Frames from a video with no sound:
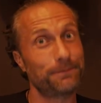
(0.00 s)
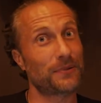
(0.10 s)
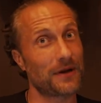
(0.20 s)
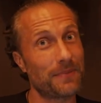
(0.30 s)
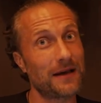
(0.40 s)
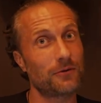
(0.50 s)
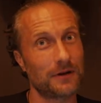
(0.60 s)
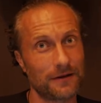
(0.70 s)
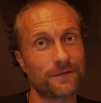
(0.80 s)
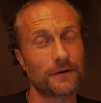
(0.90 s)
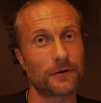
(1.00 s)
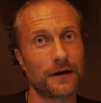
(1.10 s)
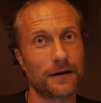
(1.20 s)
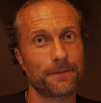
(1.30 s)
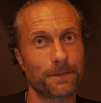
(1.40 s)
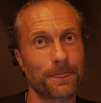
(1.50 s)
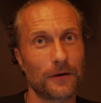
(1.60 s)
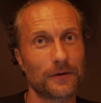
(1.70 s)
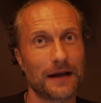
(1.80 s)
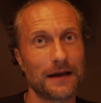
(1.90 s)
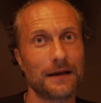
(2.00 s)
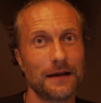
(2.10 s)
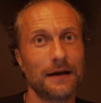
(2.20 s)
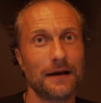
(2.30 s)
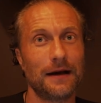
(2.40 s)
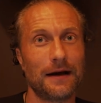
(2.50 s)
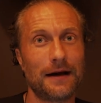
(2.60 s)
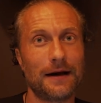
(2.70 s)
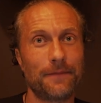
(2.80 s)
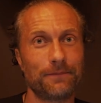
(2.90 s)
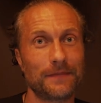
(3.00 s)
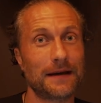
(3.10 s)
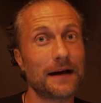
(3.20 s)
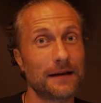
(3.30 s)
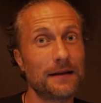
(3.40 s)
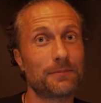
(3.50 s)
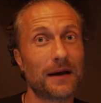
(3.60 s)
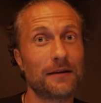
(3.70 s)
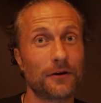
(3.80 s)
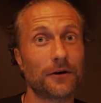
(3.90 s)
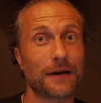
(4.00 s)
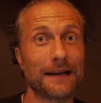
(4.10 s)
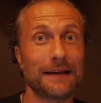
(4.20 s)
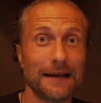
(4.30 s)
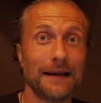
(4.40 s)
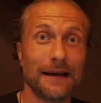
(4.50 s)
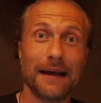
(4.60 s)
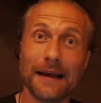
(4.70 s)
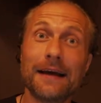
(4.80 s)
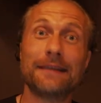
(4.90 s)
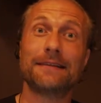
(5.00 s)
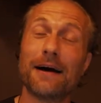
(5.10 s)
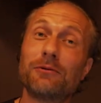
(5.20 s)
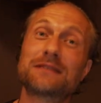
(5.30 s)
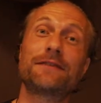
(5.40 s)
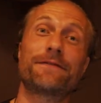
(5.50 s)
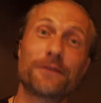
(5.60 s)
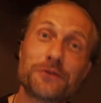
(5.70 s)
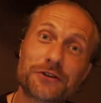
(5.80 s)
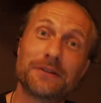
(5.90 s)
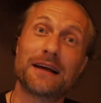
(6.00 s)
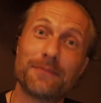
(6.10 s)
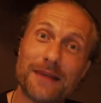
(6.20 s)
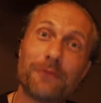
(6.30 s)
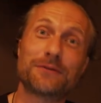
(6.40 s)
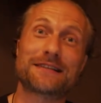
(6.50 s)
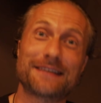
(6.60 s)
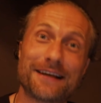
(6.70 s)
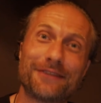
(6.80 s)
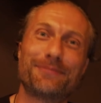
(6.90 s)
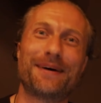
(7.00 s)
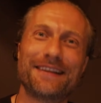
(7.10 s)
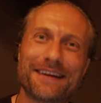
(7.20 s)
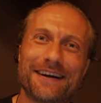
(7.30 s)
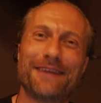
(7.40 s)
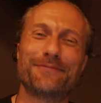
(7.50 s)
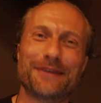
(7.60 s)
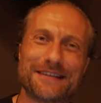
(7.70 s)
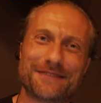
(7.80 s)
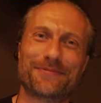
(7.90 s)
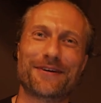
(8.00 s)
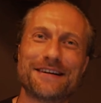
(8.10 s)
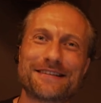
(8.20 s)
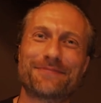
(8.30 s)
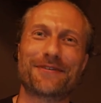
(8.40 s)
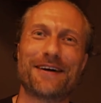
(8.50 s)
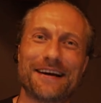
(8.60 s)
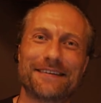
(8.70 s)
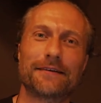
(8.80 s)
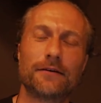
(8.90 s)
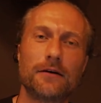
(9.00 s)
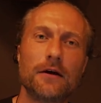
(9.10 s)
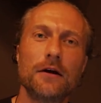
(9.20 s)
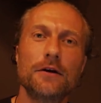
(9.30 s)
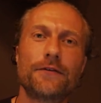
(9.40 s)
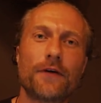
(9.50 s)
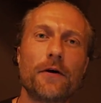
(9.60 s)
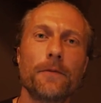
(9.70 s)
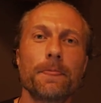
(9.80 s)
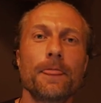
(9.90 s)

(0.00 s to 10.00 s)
pretty big one in Florida, okay, got hit by the hurricane, and that was the first claim that was settled by the company. Surprise, surprise. So